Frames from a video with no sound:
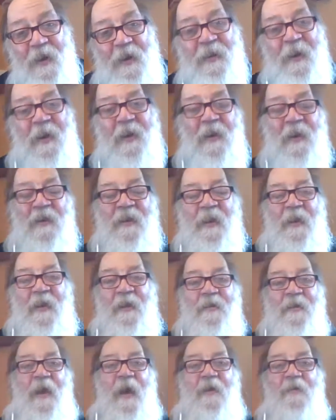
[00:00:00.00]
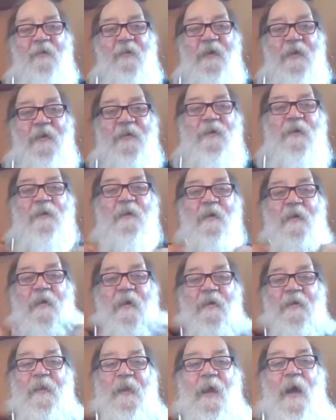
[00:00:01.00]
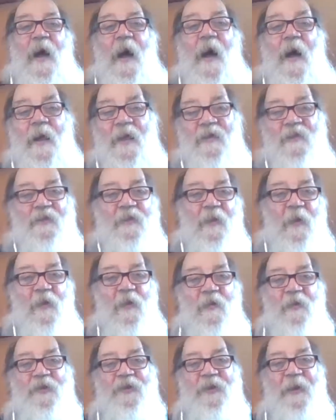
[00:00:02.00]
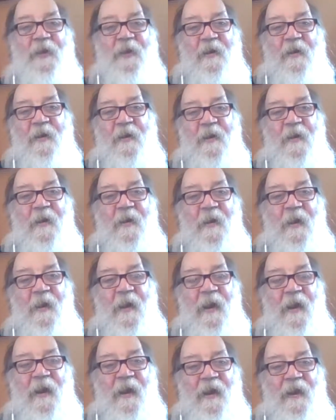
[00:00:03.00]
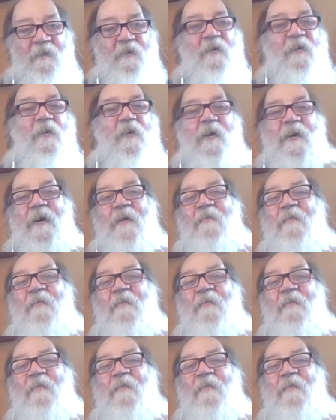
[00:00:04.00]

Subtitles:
and they had gotten rid of the collar and the whole thing, and were